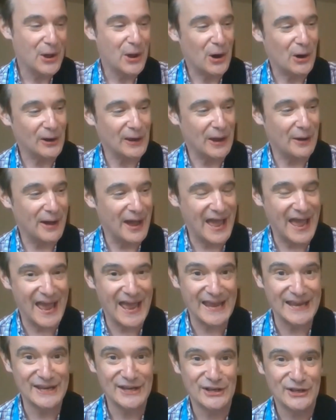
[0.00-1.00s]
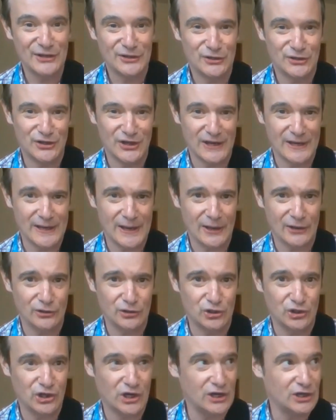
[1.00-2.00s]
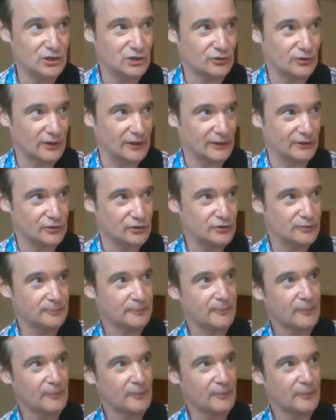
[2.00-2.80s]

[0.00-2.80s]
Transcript: on our A, D and G strings.